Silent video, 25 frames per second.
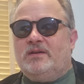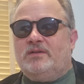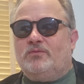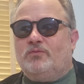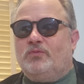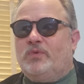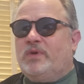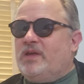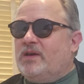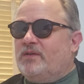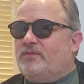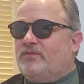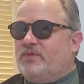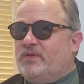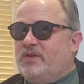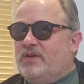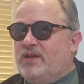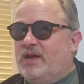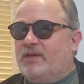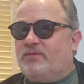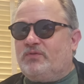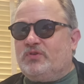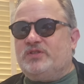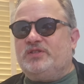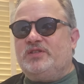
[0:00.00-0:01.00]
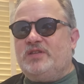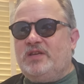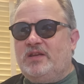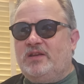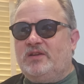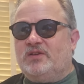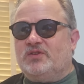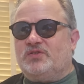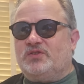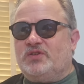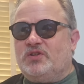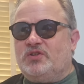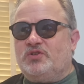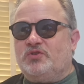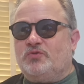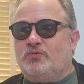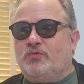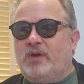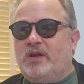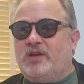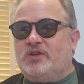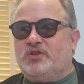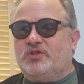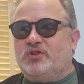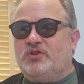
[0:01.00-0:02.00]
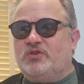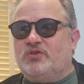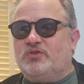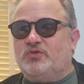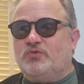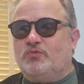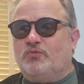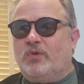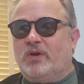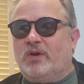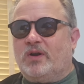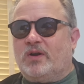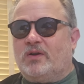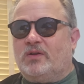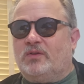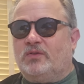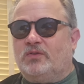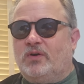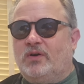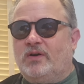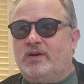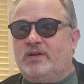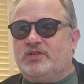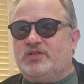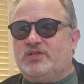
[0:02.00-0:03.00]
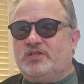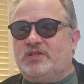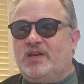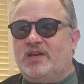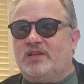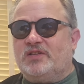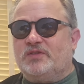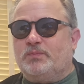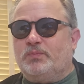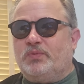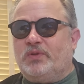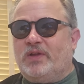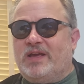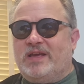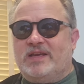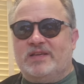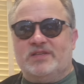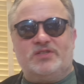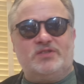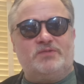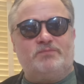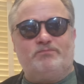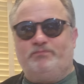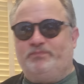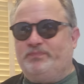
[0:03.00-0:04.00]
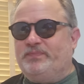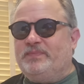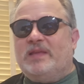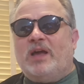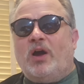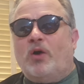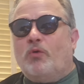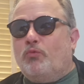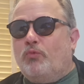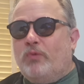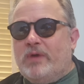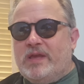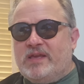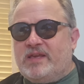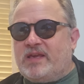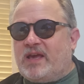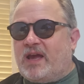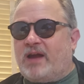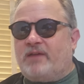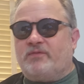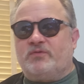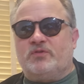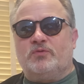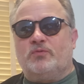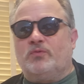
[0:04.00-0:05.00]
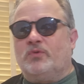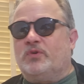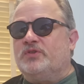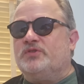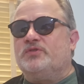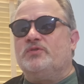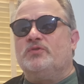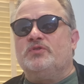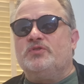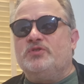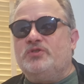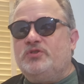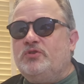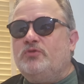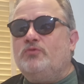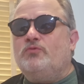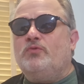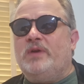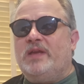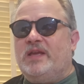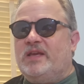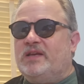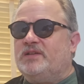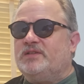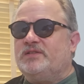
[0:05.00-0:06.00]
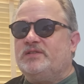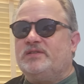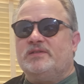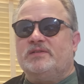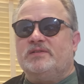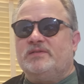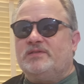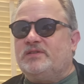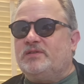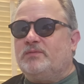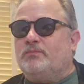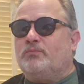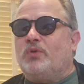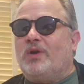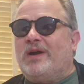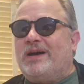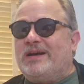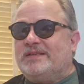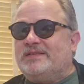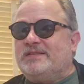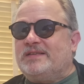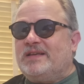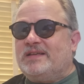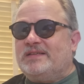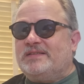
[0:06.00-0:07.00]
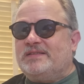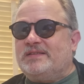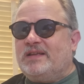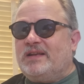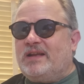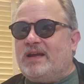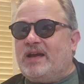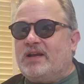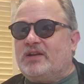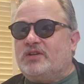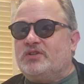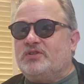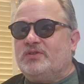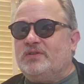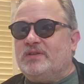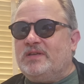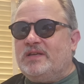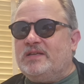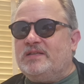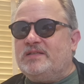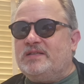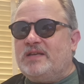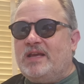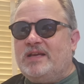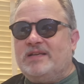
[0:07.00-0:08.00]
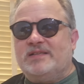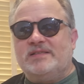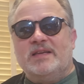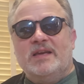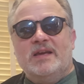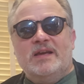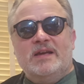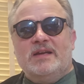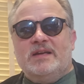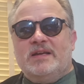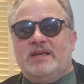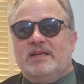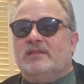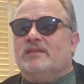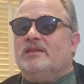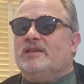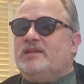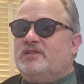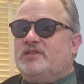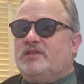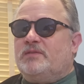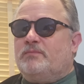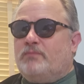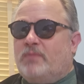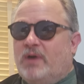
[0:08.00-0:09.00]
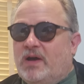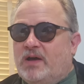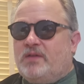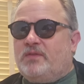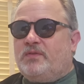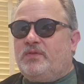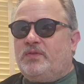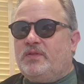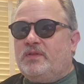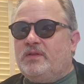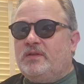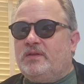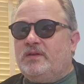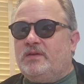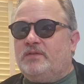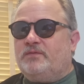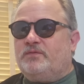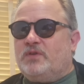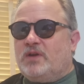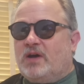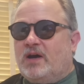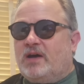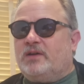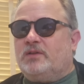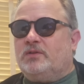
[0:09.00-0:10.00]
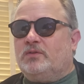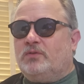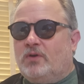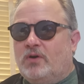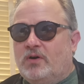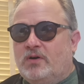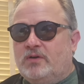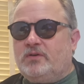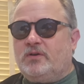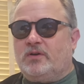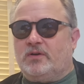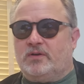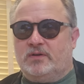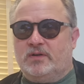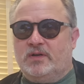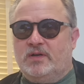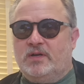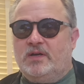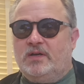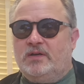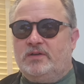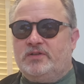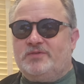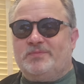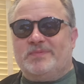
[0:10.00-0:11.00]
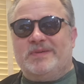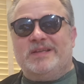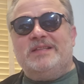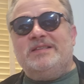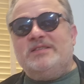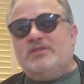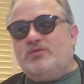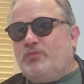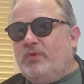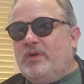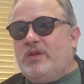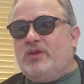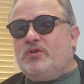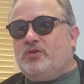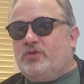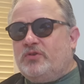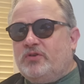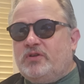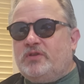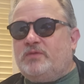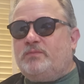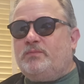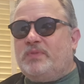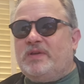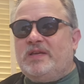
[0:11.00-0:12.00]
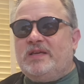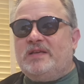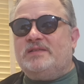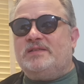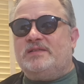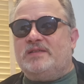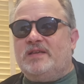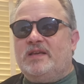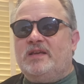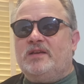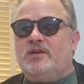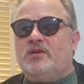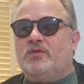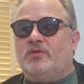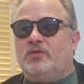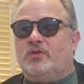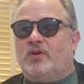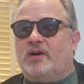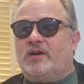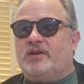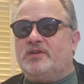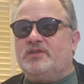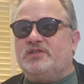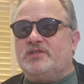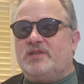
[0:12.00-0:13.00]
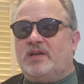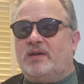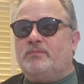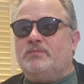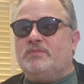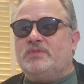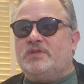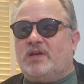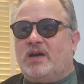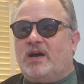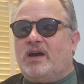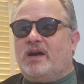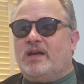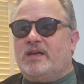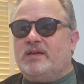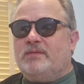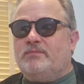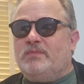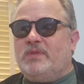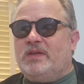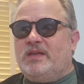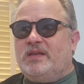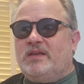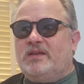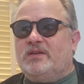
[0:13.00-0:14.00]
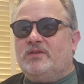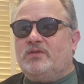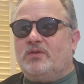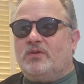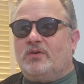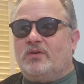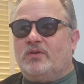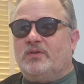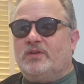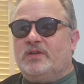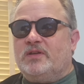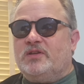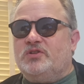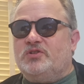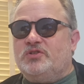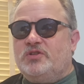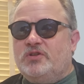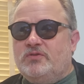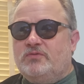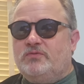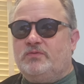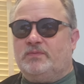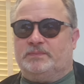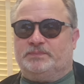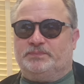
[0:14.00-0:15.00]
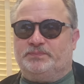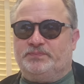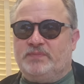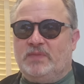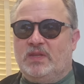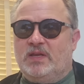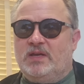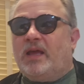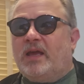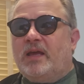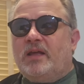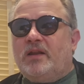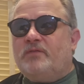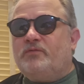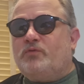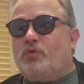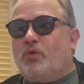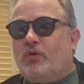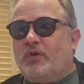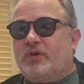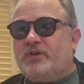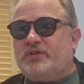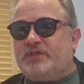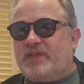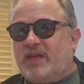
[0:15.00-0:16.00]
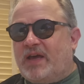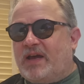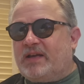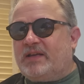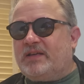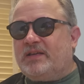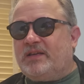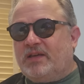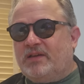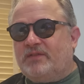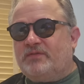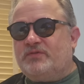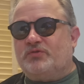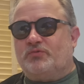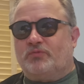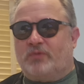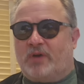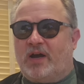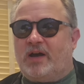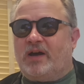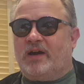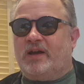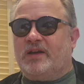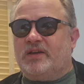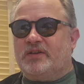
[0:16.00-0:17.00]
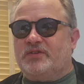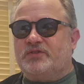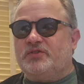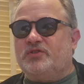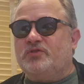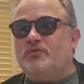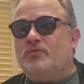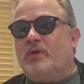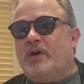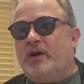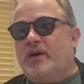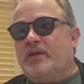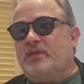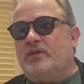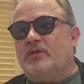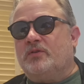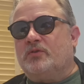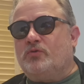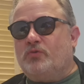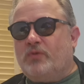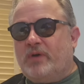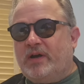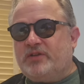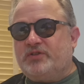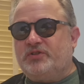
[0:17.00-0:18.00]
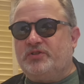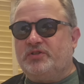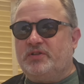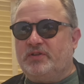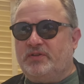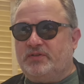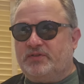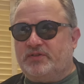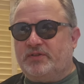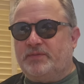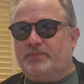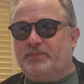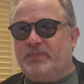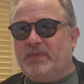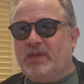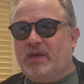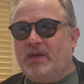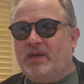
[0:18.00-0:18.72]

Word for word: we have never seen a situation to where a launch takes place a week afterwards or two weeks. It's a process that actually takes at least a month, if not longer, which means we could be seeing a launch sometime in early June. And of course, that gives rise to other questions.